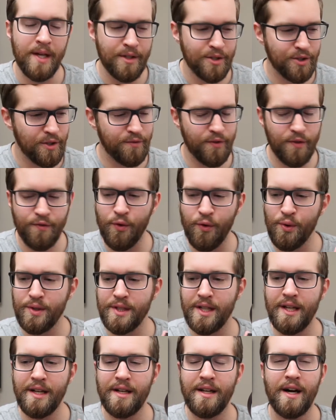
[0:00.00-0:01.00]
So for
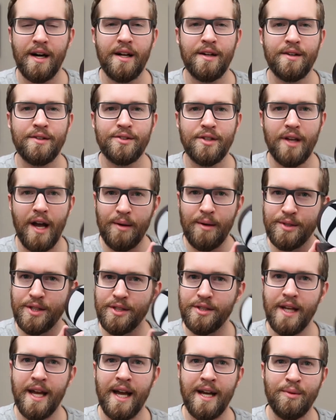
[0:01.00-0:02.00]
$14, I would
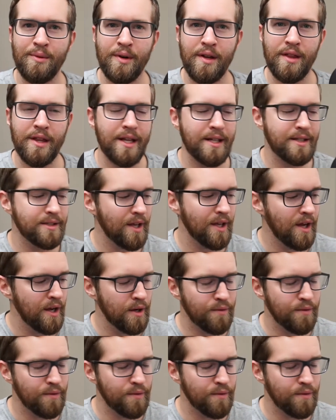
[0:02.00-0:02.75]
snag one of these.